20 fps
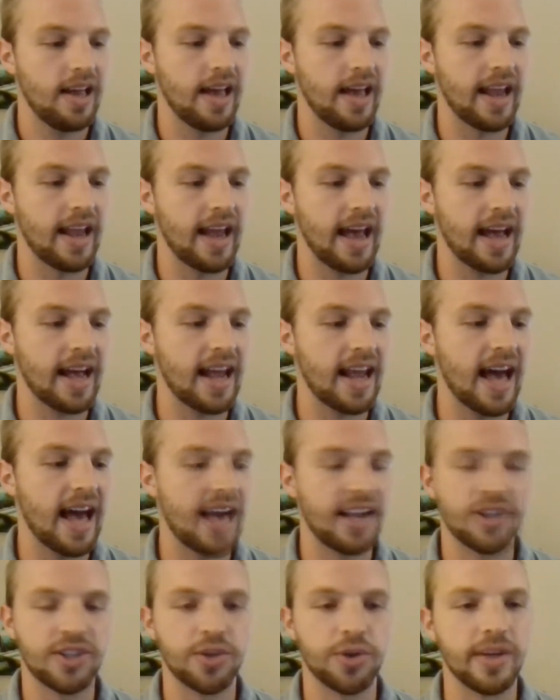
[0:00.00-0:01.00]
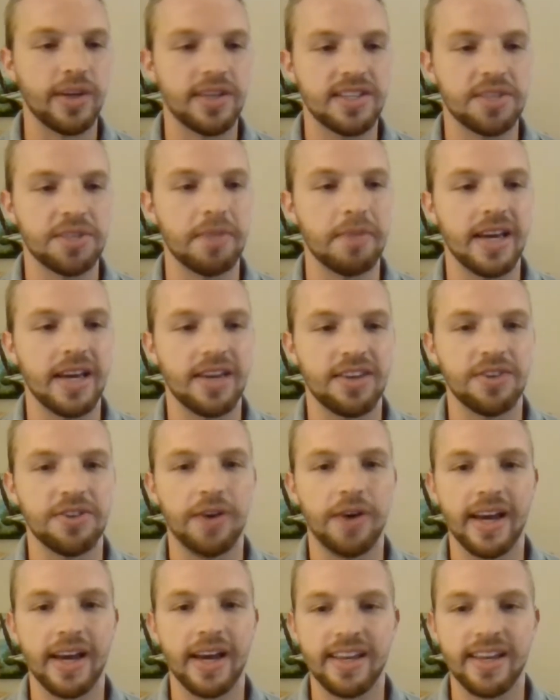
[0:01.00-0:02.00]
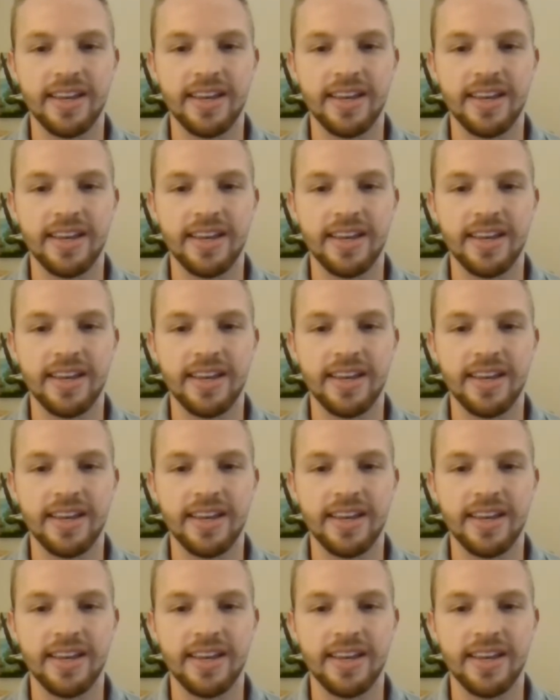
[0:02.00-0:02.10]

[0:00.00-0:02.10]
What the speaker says: And I kind of had a choice to make. I